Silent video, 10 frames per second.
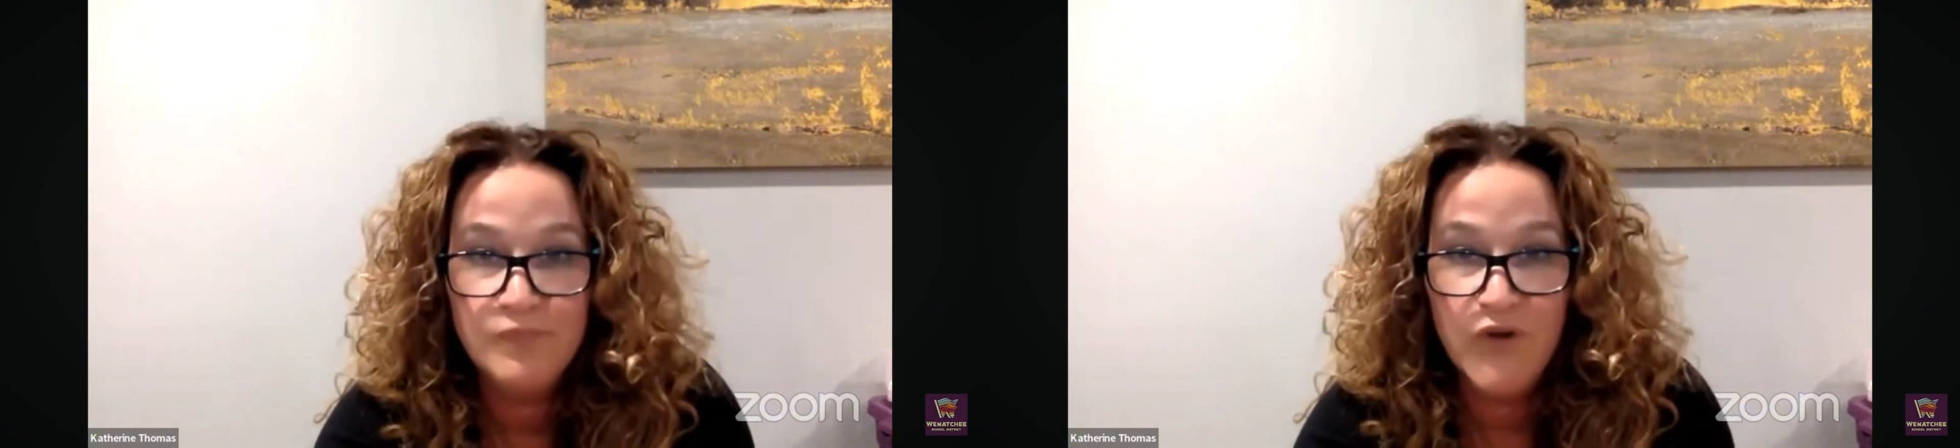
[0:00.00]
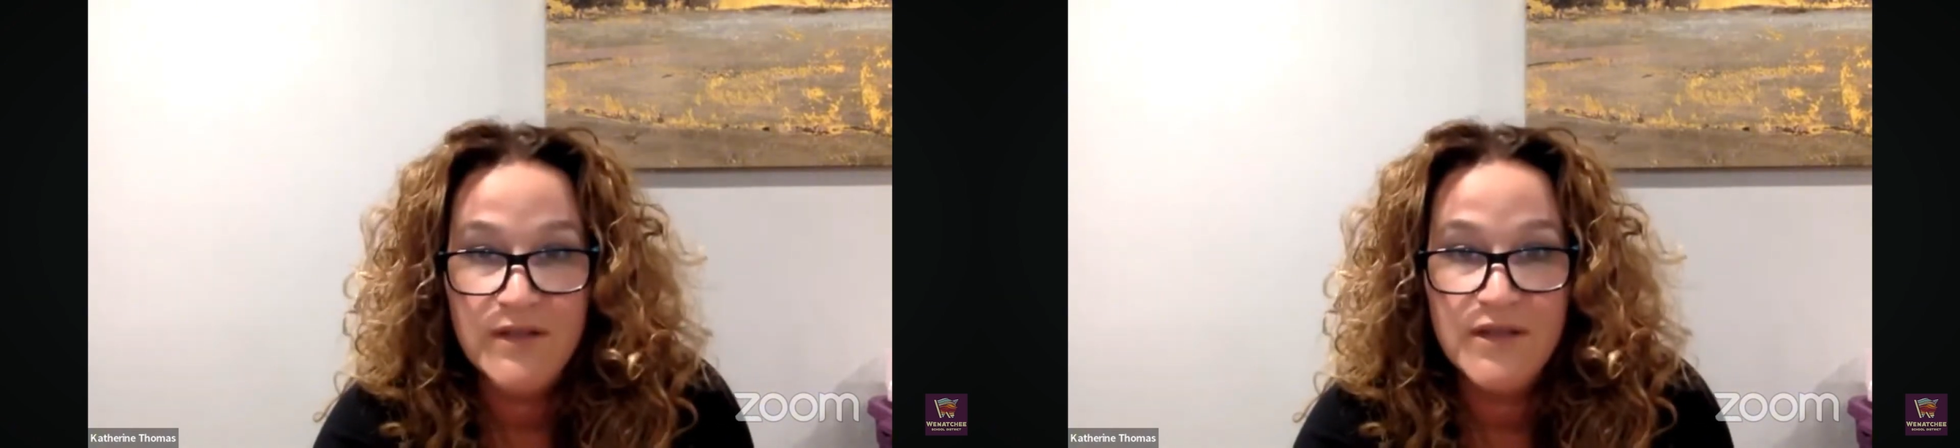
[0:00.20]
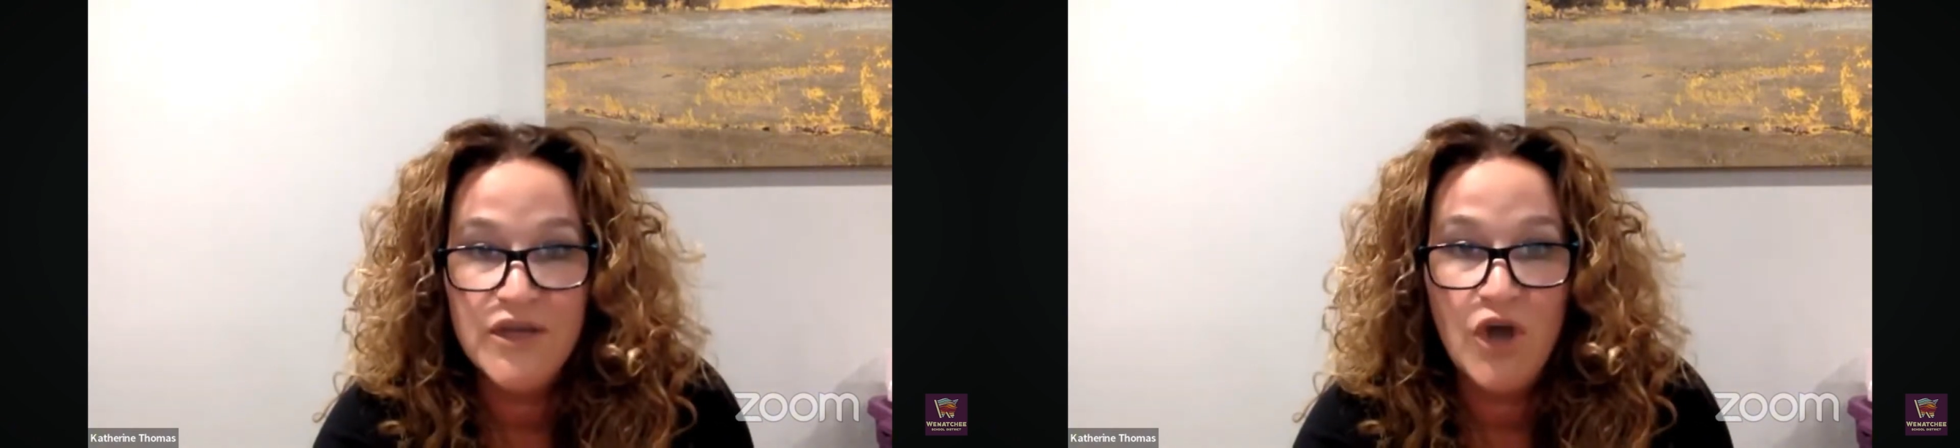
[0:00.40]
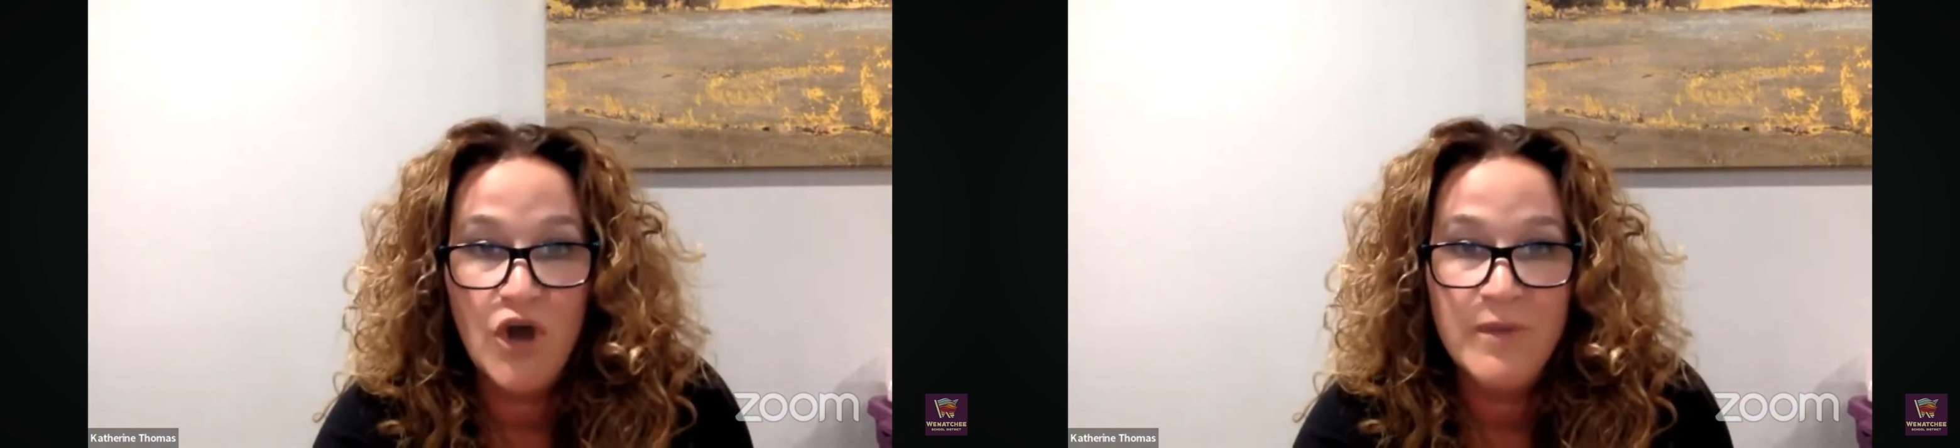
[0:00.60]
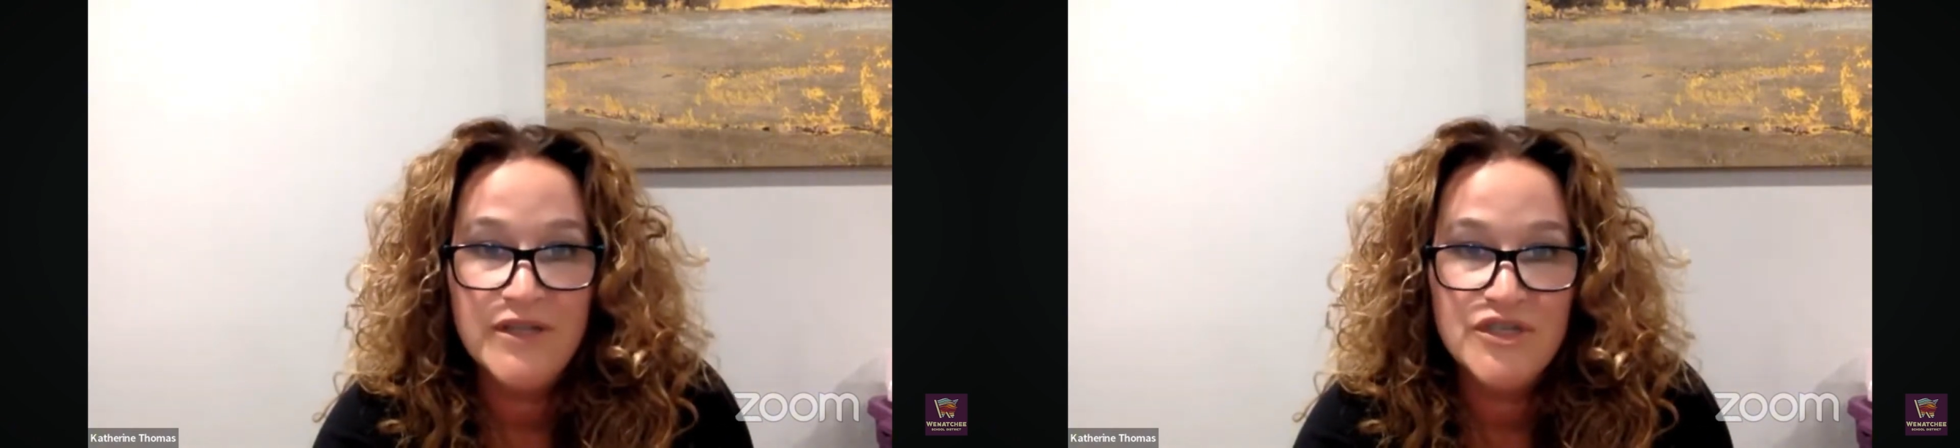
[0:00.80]
frankly,
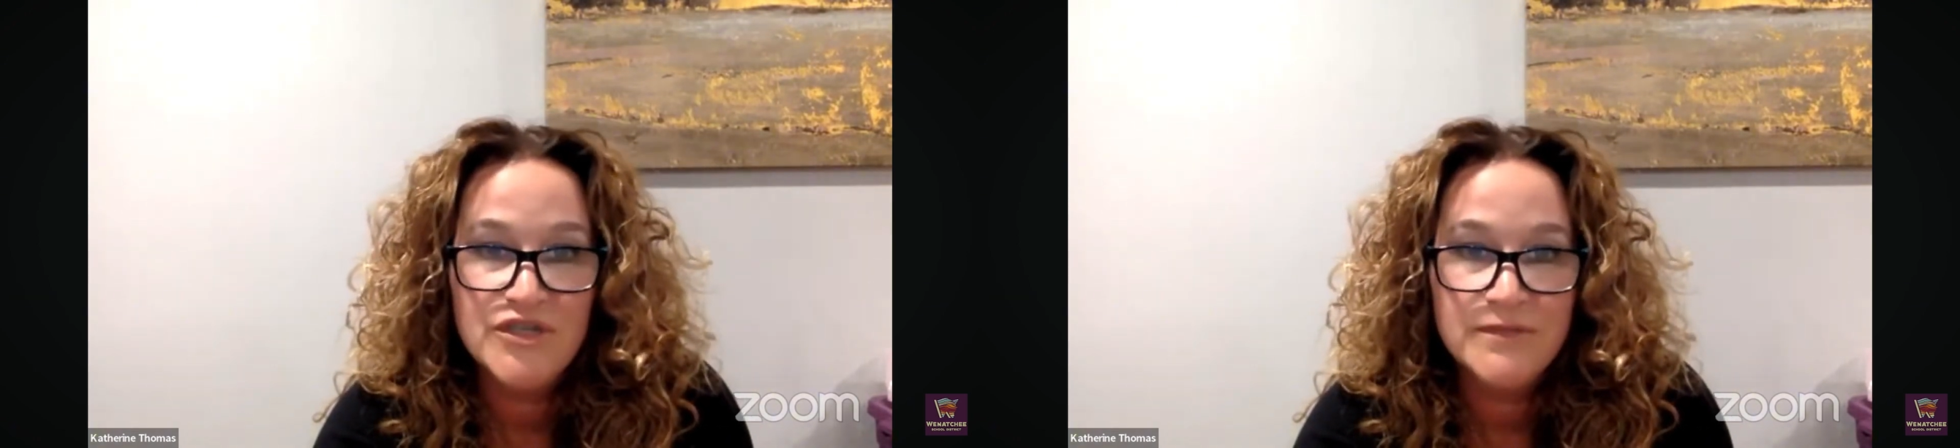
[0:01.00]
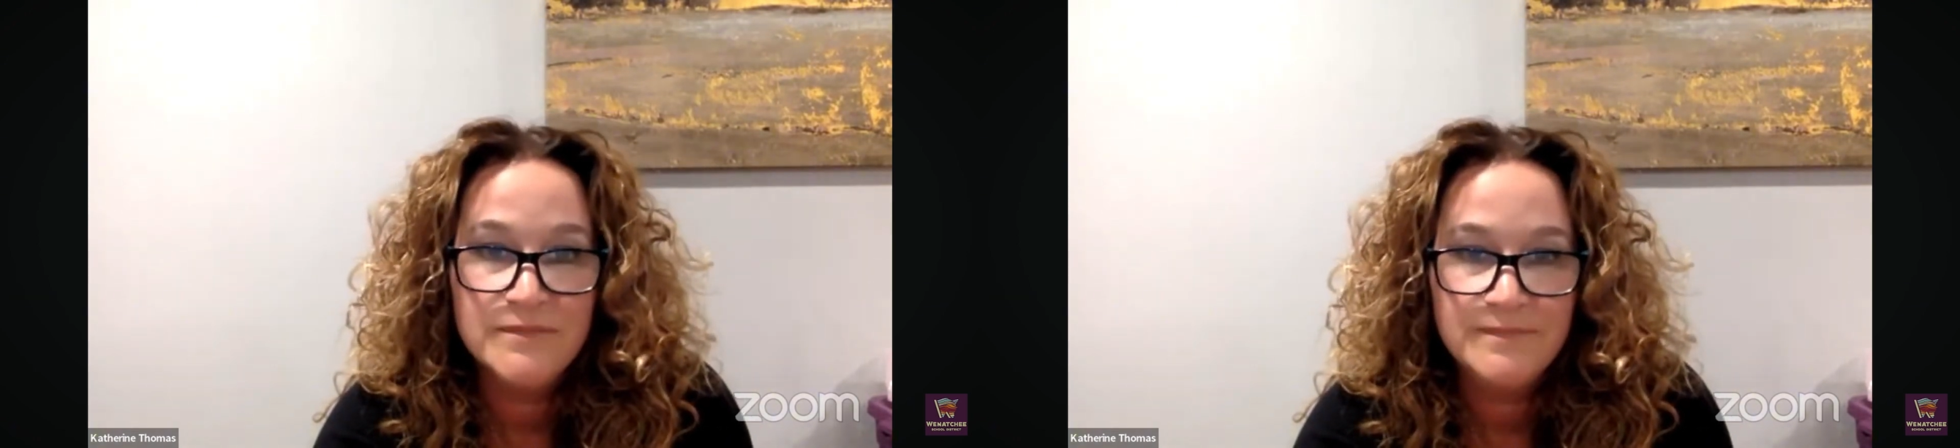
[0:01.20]
garbage.